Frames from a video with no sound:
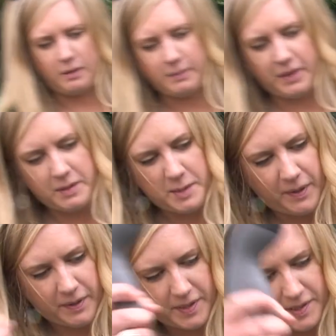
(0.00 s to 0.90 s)
I'm going to
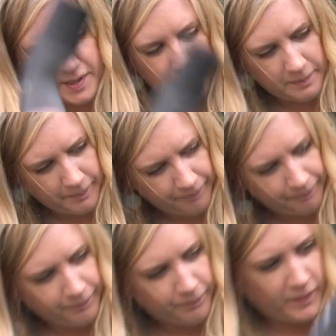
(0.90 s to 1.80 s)
plug this in,
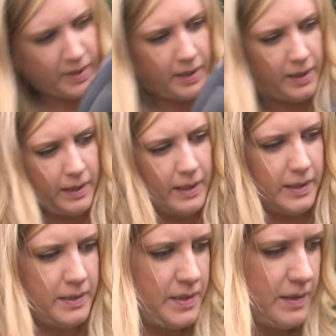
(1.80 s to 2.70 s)

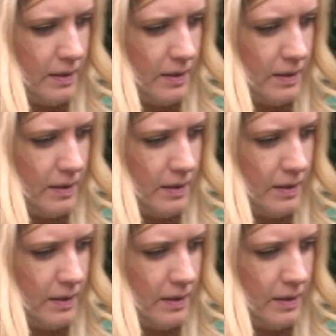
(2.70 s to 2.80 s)
and